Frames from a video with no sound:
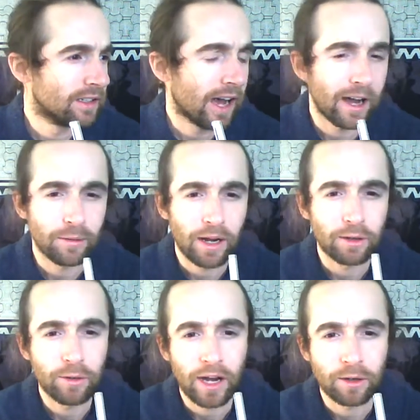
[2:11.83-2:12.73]

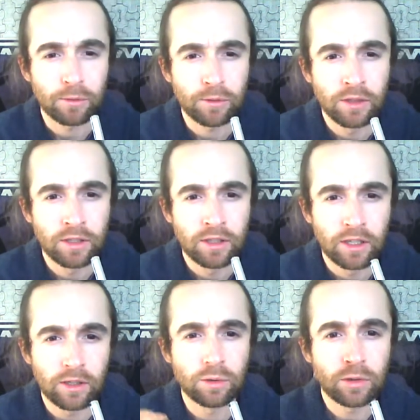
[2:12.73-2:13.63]
have,
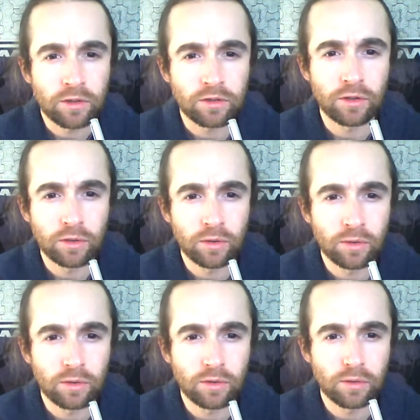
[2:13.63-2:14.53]
in order
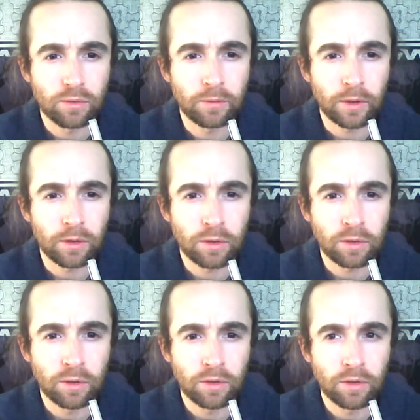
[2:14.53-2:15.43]
to feel